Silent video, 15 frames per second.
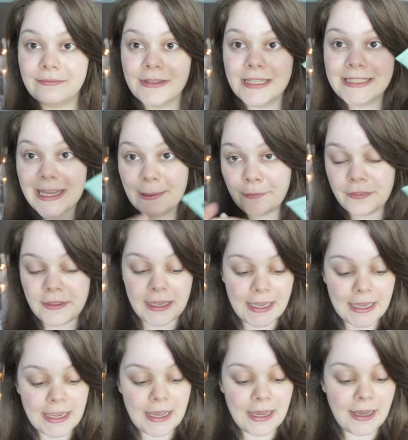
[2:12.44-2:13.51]
this time of the
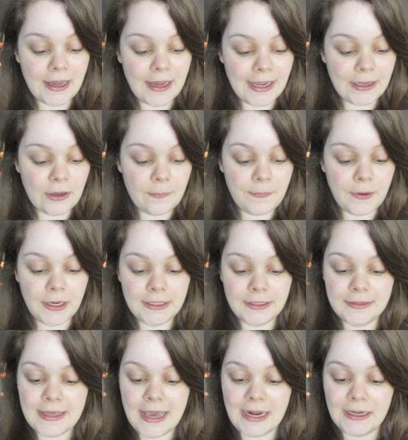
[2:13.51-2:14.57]
year I combine
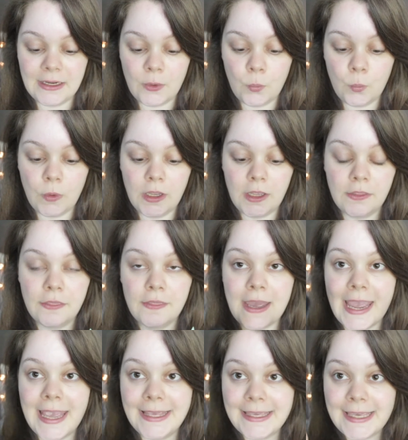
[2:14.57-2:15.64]
it then with
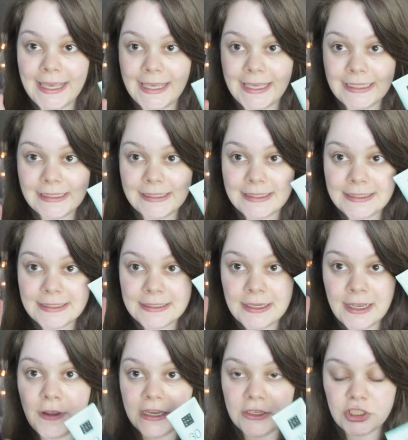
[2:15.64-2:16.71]
a Kiehl's
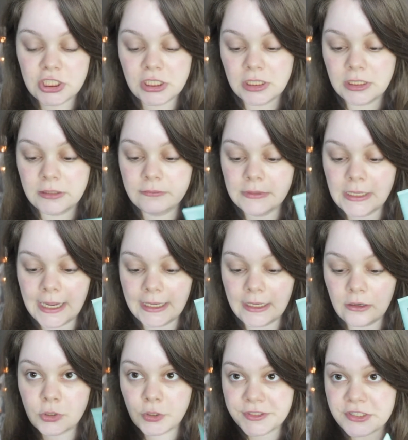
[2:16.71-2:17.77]
facial
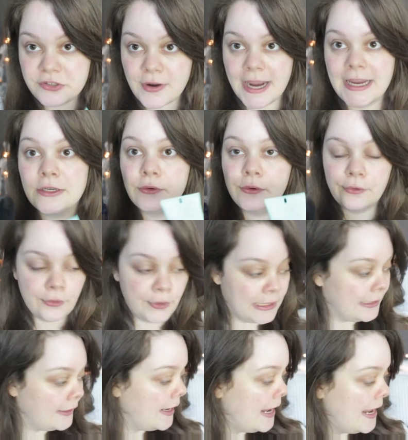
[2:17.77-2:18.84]
concentrate or
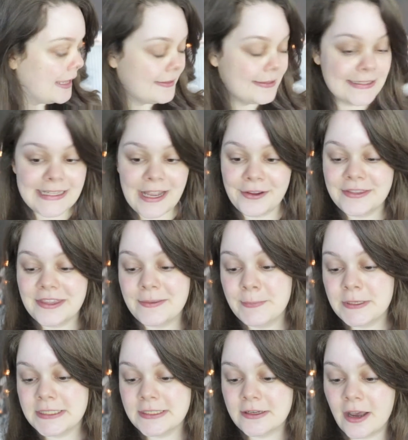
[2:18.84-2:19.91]
oil. This now is the
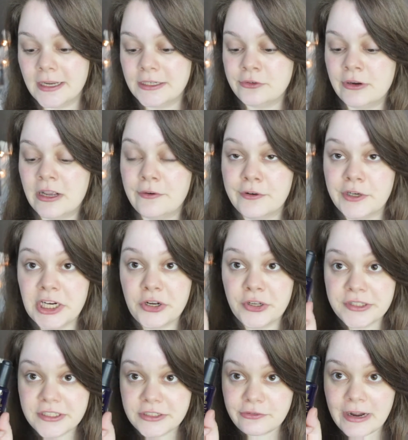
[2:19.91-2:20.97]
Midnight Recovery
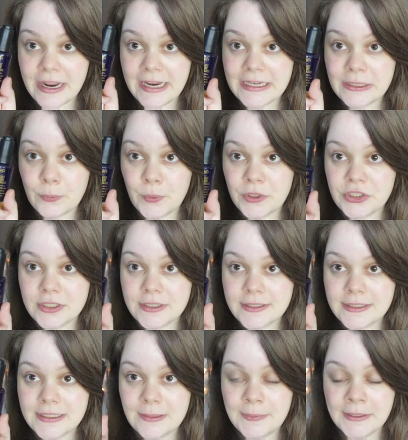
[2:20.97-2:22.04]
Concentrate, which
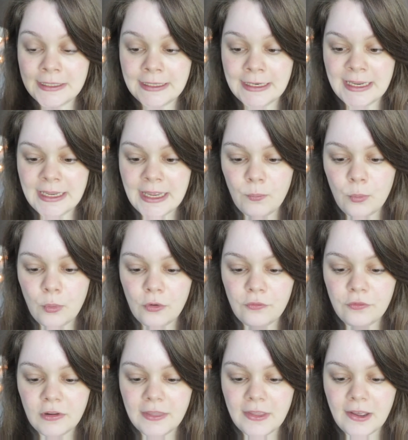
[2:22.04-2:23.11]
is typically more
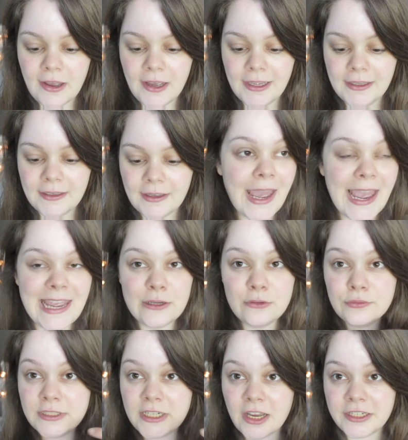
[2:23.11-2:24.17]
for an
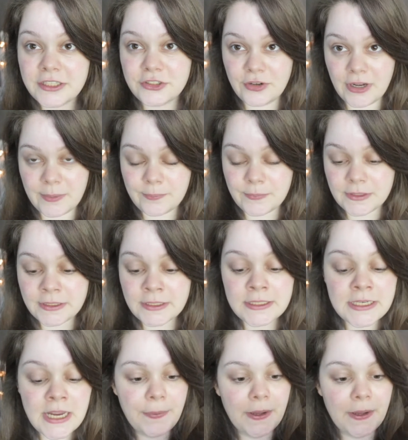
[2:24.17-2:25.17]
overnight treatment,